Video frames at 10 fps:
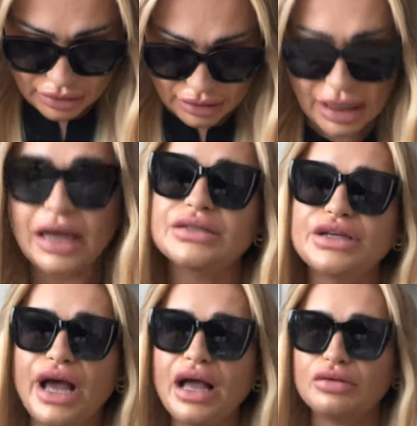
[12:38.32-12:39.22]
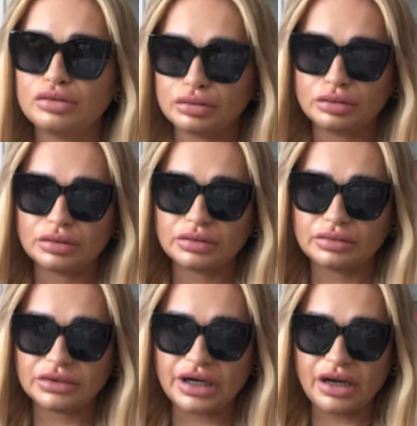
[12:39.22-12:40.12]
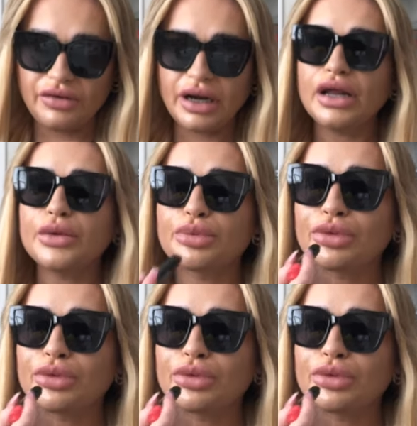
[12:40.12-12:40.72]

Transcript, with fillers: and yeah, don't know really.